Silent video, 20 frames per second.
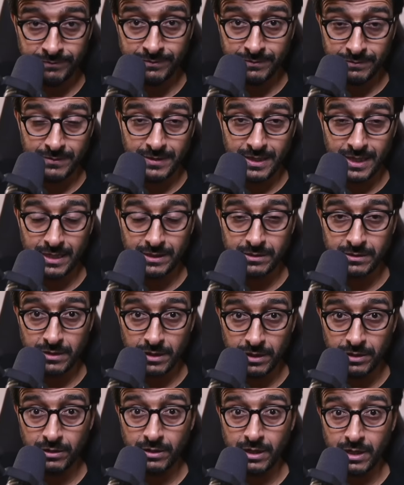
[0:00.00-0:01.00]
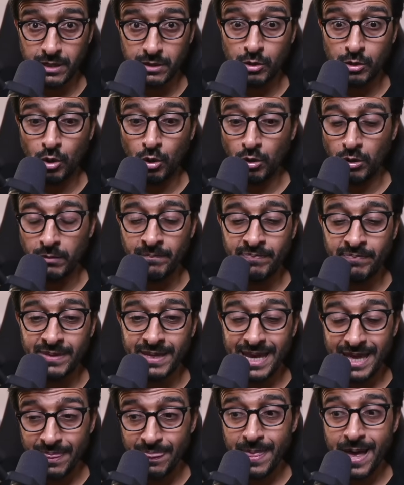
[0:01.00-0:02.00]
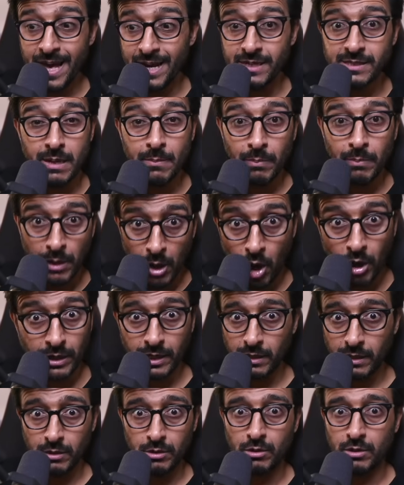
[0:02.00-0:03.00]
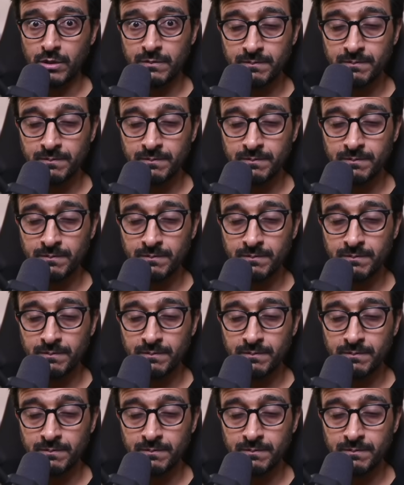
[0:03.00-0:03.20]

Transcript: That's a read call. And that is a blocking call.